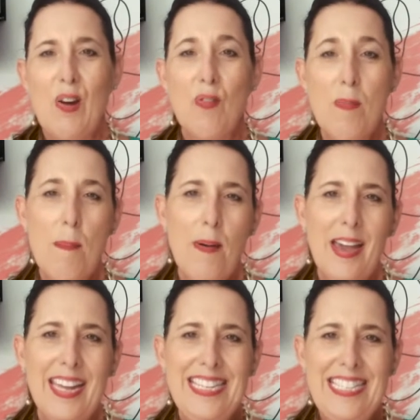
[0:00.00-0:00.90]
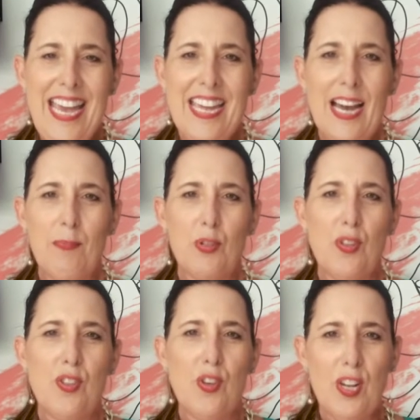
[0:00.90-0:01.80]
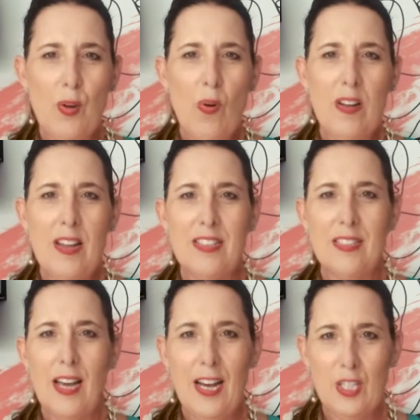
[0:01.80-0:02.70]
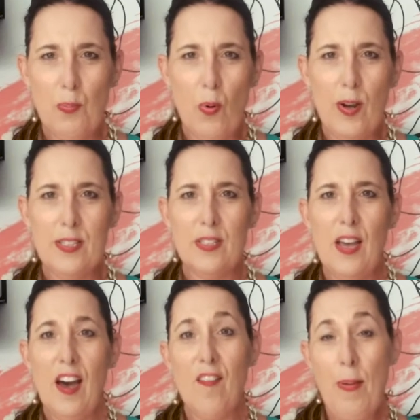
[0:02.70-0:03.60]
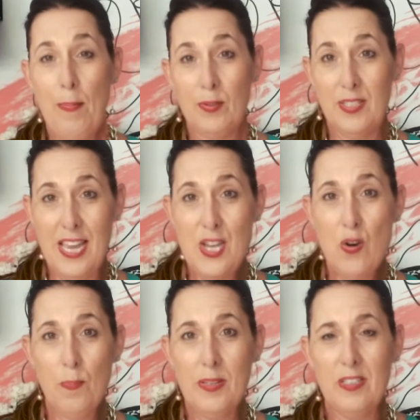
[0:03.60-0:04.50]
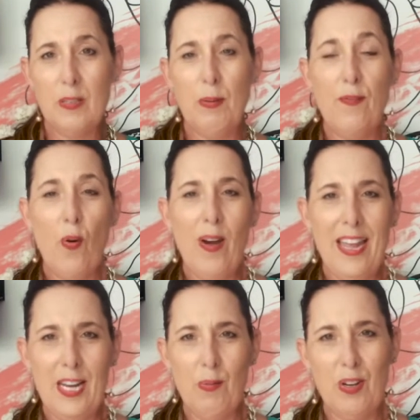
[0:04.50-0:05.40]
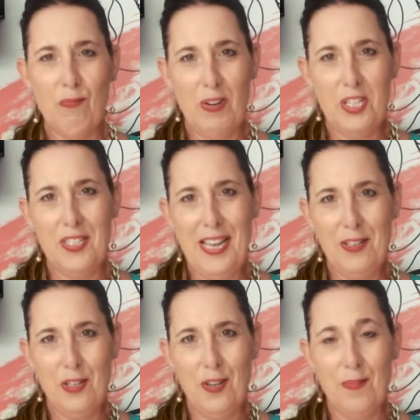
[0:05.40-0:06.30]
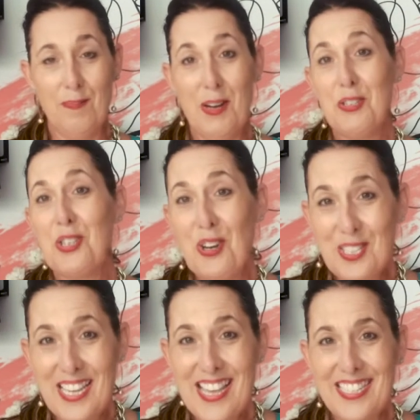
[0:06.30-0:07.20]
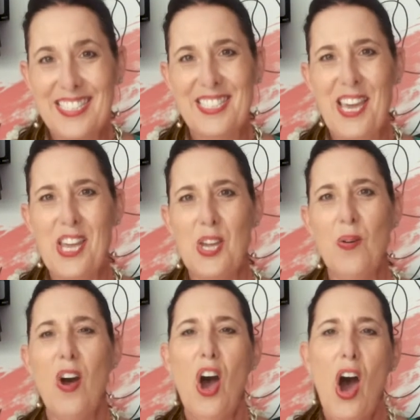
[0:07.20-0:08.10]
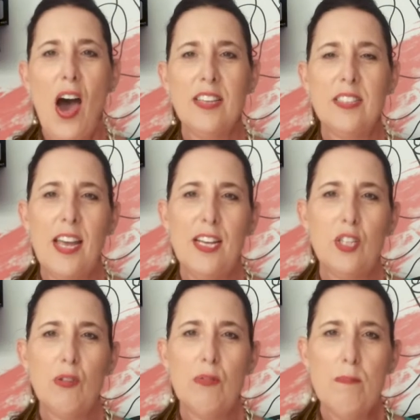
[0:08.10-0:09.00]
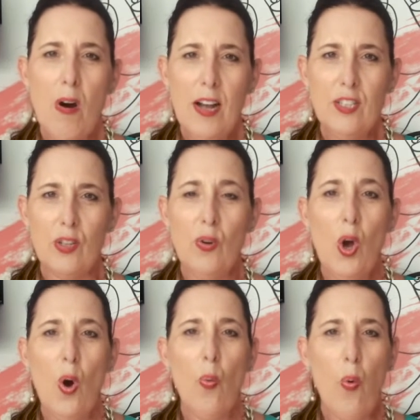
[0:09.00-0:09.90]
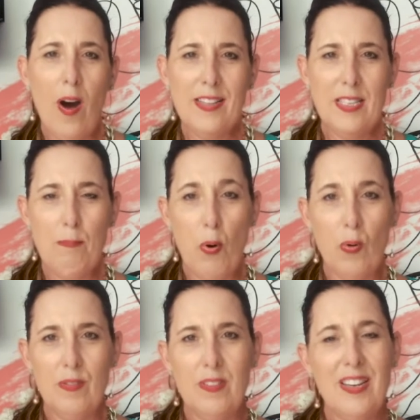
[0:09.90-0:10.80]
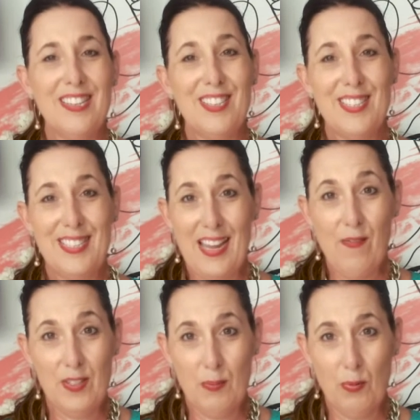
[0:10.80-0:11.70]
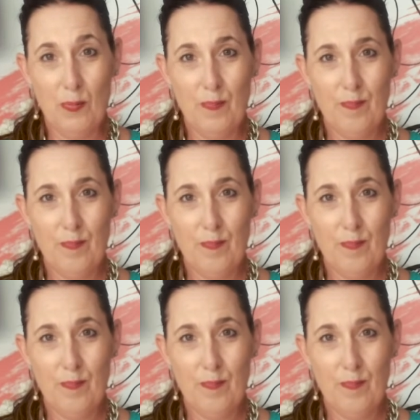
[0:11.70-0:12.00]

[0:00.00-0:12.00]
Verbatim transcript: Remember, it can take up to thirty-one touch points of people seeing your business before anyone reaches out to you. Now, I don't say that to scare you. I say it to remind you why it's important to stay visible.